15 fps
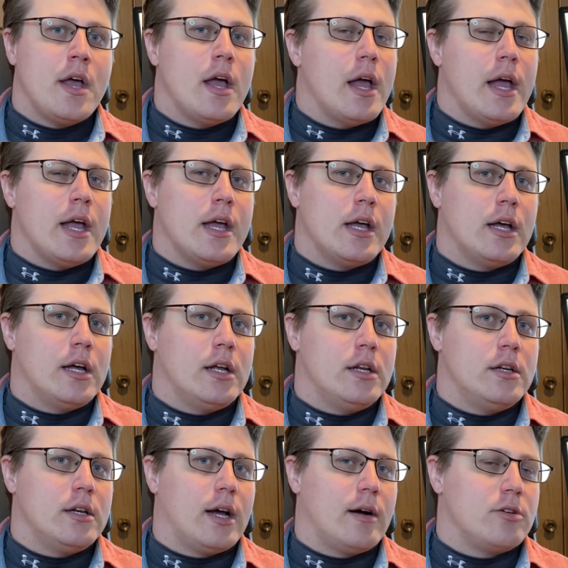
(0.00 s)

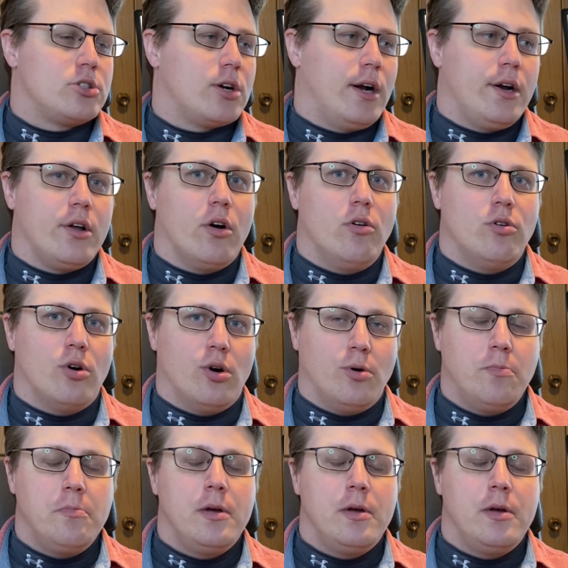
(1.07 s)
and I was trying to go home,